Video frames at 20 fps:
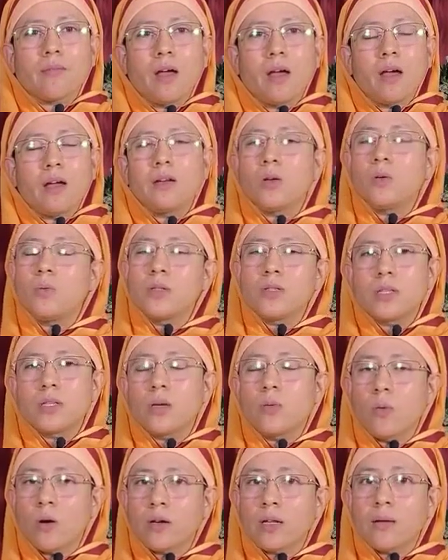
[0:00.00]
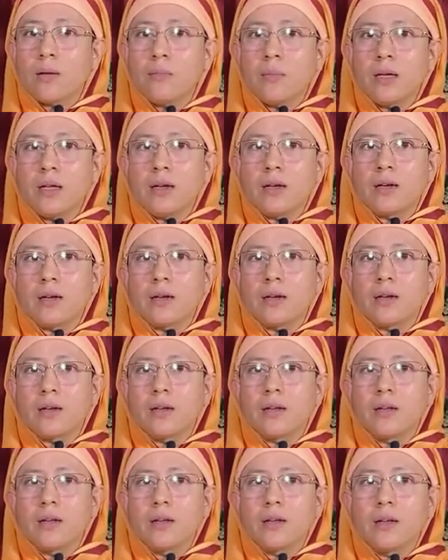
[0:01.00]
And you will see what I mean.
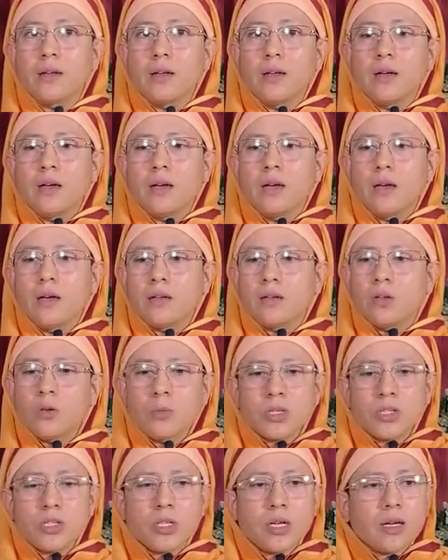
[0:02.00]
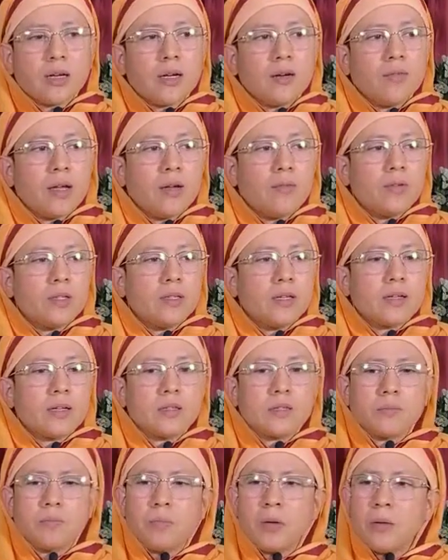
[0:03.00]
You must shake away everything
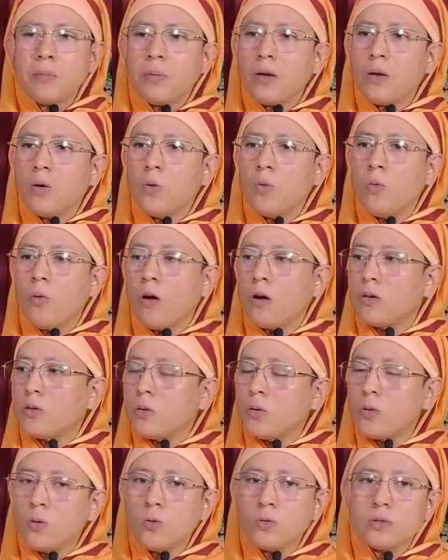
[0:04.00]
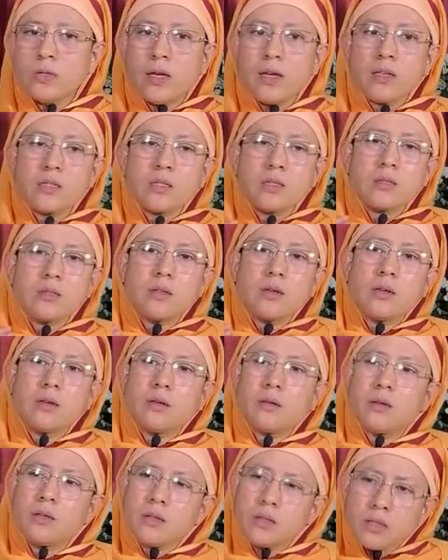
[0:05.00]
else. People who want to do things,
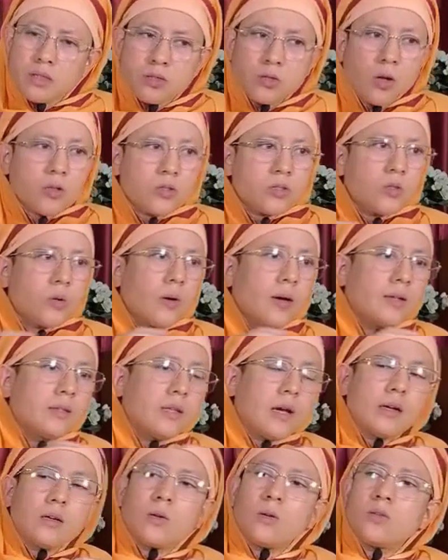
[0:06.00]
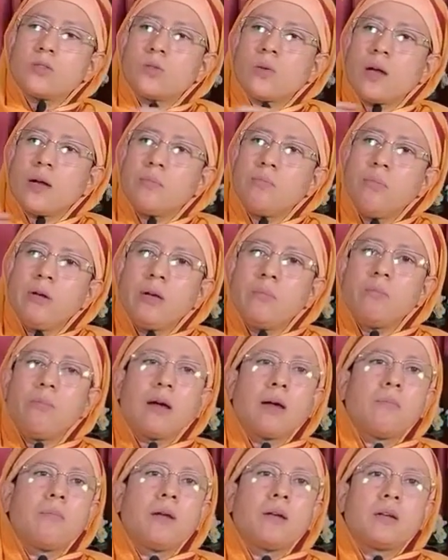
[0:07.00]
this also and that also, and bit
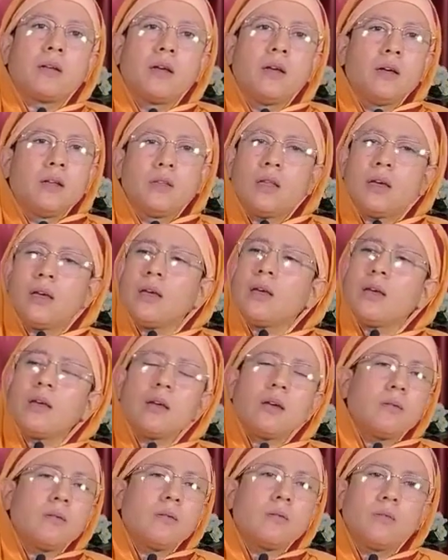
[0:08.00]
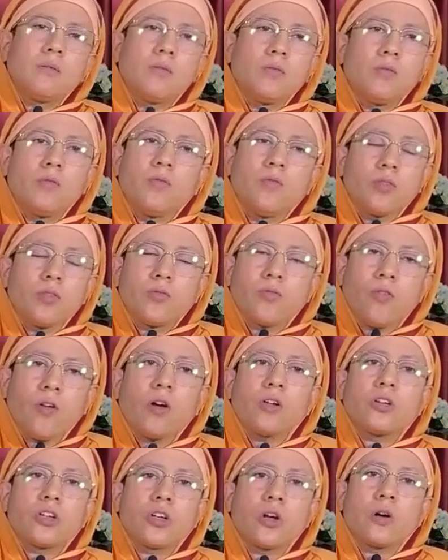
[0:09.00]
by bit, they
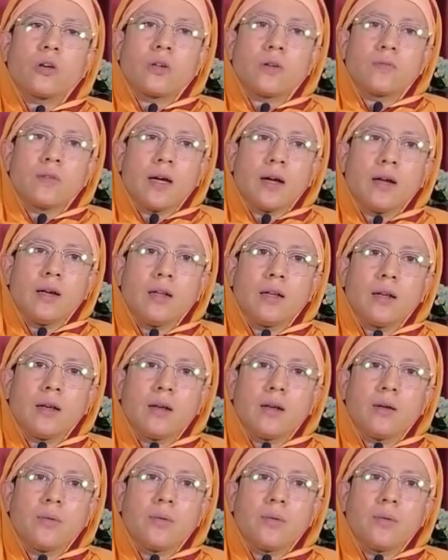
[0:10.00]
fall short of the ideal.